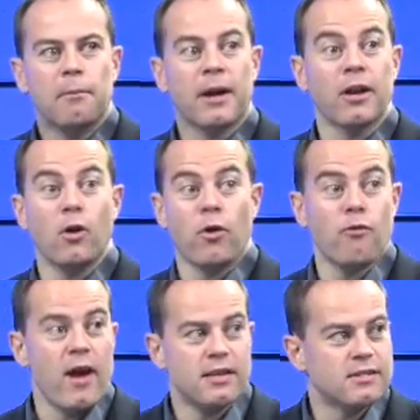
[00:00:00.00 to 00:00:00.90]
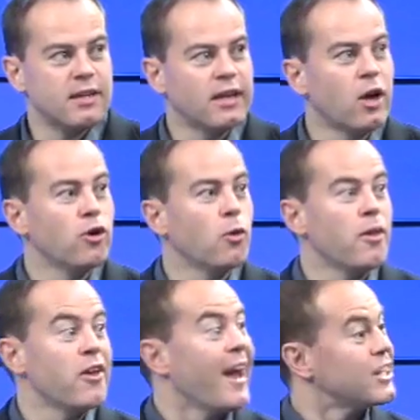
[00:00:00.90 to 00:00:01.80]
but I don't know the rest, and I don't know
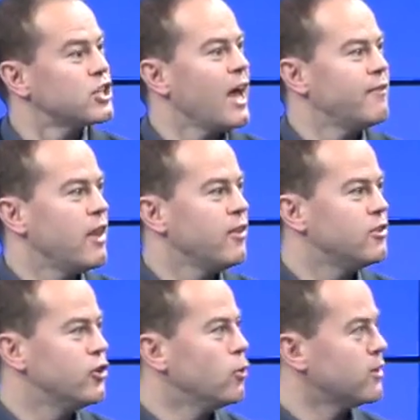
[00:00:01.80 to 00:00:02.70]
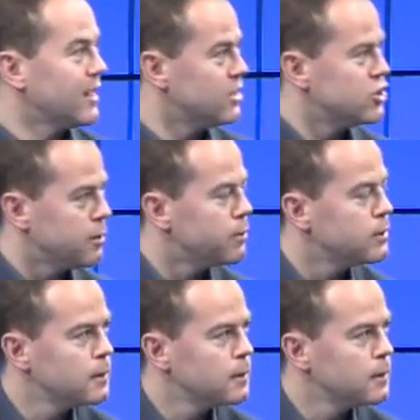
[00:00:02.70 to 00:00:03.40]
whether they actually have anything to do with leadership.